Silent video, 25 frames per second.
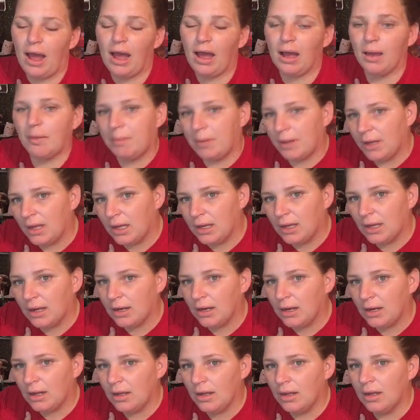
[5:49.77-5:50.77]

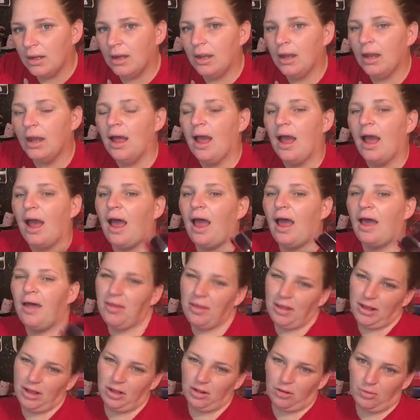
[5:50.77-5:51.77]
opinion, I
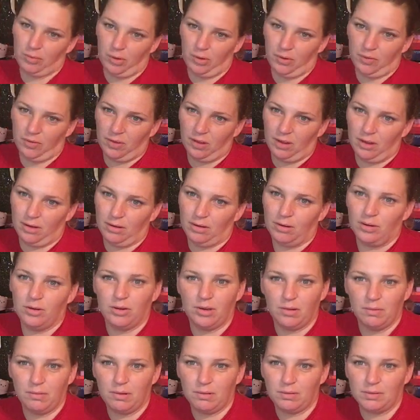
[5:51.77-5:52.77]
think it's worth it. You
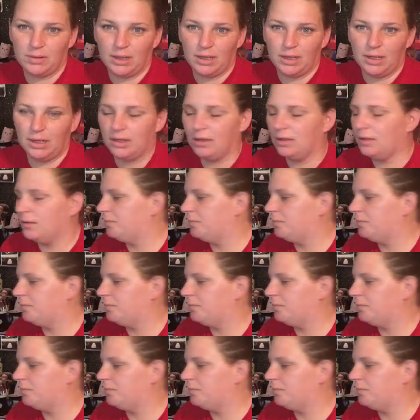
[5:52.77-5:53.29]
see what I'm saying?